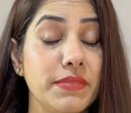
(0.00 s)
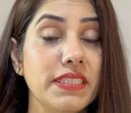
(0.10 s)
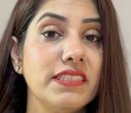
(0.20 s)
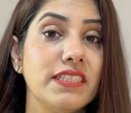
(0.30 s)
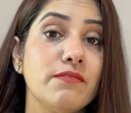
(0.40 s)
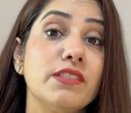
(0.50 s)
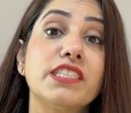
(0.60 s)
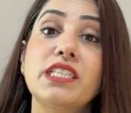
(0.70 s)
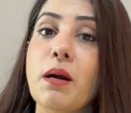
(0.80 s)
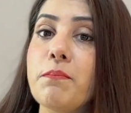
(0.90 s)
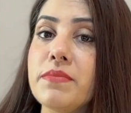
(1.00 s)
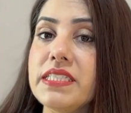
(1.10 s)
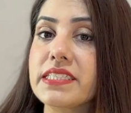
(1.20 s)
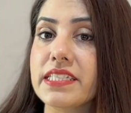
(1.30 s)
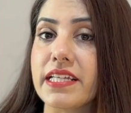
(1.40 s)
means there were some
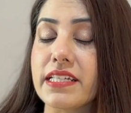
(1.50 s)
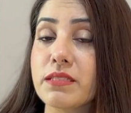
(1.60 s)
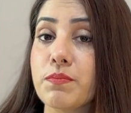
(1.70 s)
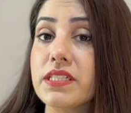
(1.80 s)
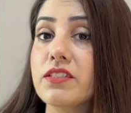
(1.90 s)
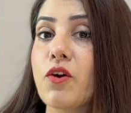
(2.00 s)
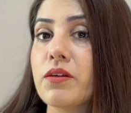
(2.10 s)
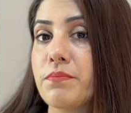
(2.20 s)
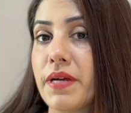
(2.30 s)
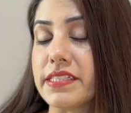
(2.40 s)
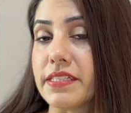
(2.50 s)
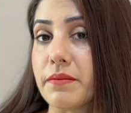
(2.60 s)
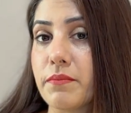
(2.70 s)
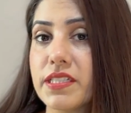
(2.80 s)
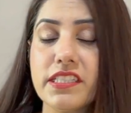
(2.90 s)
mistakes but not many.
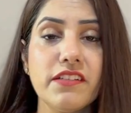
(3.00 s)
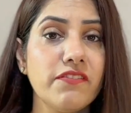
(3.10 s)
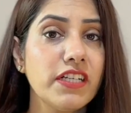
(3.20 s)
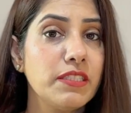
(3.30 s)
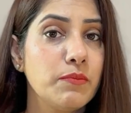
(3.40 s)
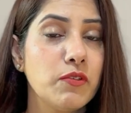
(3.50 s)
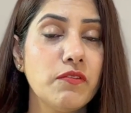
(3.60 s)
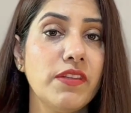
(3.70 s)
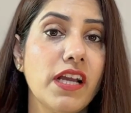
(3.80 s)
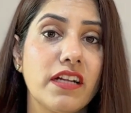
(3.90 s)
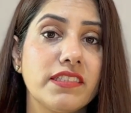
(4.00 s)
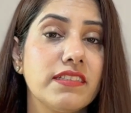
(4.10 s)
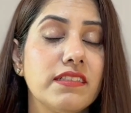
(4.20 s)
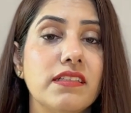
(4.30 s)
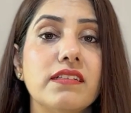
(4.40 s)
But if I remove the
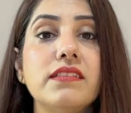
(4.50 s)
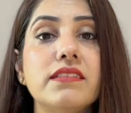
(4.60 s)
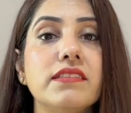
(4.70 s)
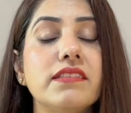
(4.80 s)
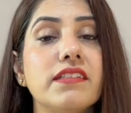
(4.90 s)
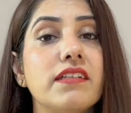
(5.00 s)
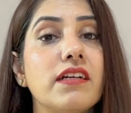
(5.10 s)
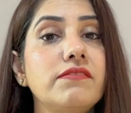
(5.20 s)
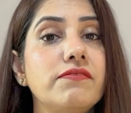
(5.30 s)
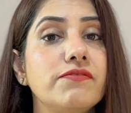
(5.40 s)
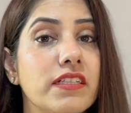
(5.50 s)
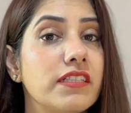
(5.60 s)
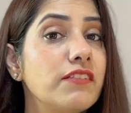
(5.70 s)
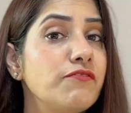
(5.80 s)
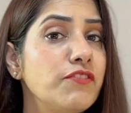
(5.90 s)
article a, there
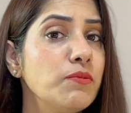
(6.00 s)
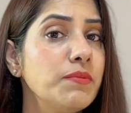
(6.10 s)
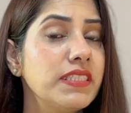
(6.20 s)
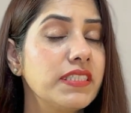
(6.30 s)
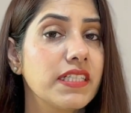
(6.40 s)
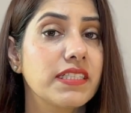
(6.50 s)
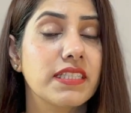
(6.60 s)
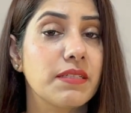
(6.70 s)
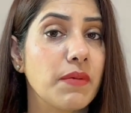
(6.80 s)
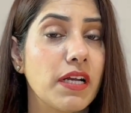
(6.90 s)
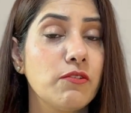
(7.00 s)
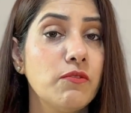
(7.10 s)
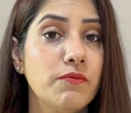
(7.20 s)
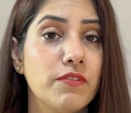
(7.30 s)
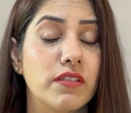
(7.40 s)
are few mistakes in my
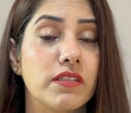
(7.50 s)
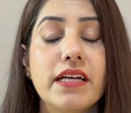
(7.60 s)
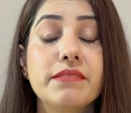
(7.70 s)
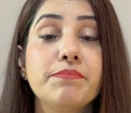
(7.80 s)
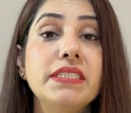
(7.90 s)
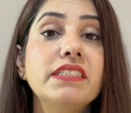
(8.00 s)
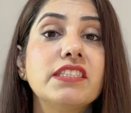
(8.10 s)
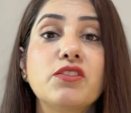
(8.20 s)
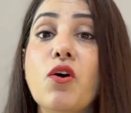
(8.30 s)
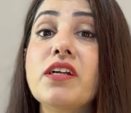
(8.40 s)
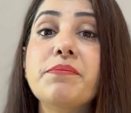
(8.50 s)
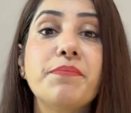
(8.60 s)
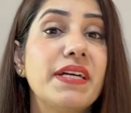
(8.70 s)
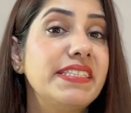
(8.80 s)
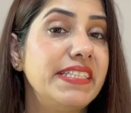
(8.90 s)
homework. That means not
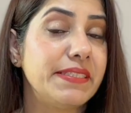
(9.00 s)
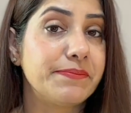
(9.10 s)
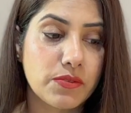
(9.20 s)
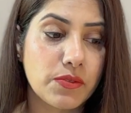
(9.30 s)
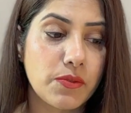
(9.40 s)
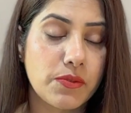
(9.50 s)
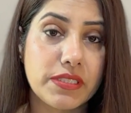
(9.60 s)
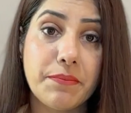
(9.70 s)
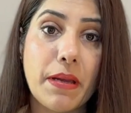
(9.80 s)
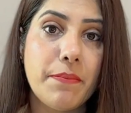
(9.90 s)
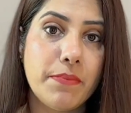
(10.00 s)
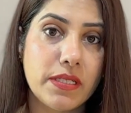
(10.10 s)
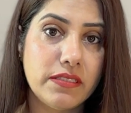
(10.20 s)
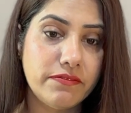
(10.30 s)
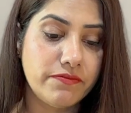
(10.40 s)
many. So
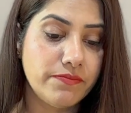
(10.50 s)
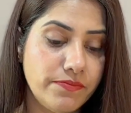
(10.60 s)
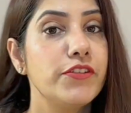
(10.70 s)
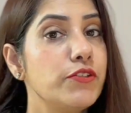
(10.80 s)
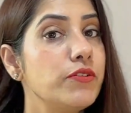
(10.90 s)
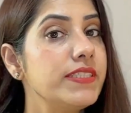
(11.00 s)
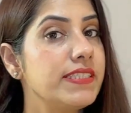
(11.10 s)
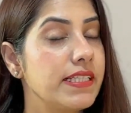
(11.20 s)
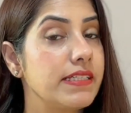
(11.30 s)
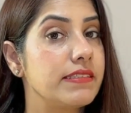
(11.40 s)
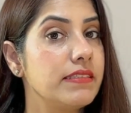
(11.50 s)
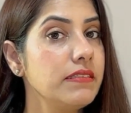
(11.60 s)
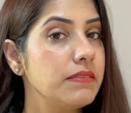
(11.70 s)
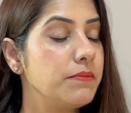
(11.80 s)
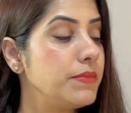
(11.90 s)
remember, few is here
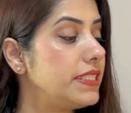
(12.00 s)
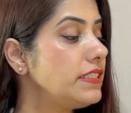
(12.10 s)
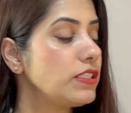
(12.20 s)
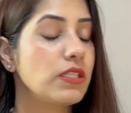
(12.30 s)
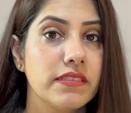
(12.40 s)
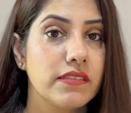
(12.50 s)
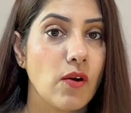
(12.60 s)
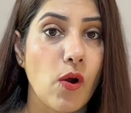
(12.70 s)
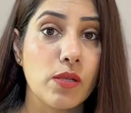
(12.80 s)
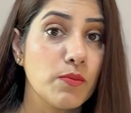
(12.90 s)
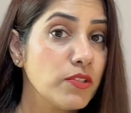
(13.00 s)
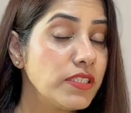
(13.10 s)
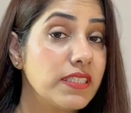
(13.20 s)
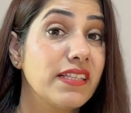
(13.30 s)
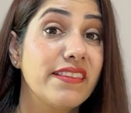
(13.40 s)
means
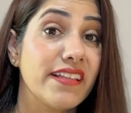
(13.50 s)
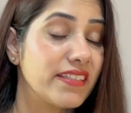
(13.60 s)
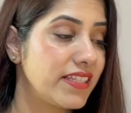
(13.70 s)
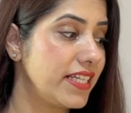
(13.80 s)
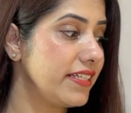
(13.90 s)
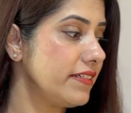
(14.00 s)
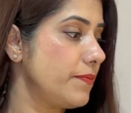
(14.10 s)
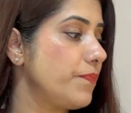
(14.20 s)
almost nothing.